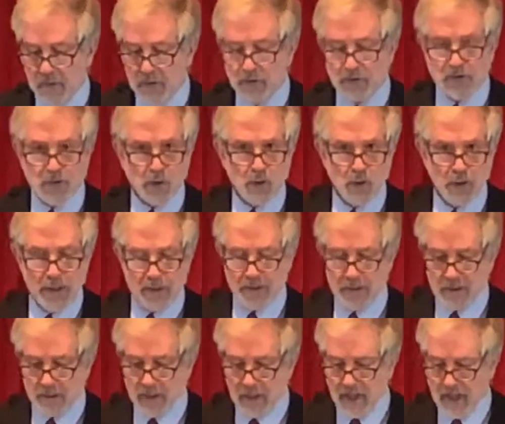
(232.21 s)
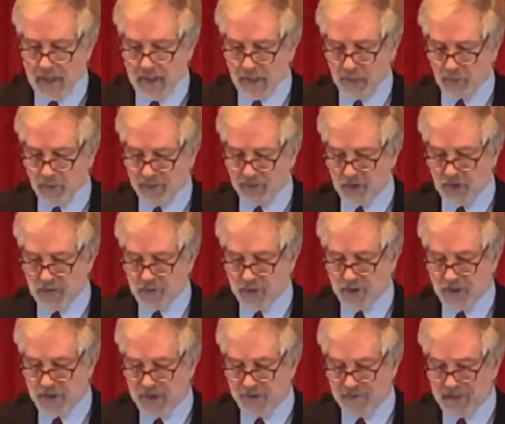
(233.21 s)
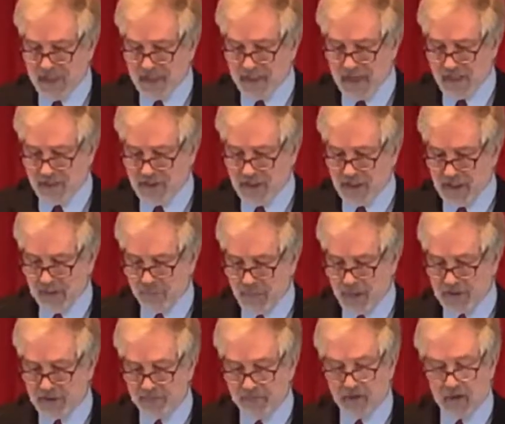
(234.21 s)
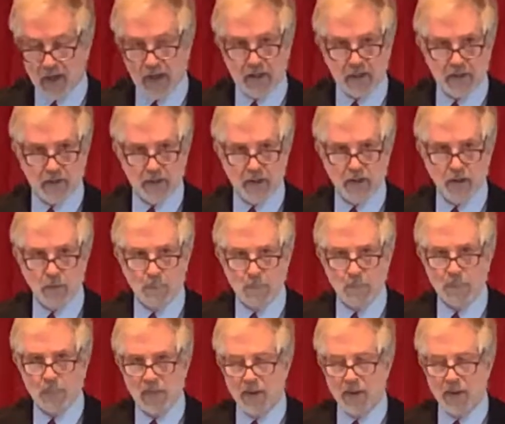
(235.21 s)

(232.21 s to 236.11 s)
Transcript: So in Resolution 1718 makes very clear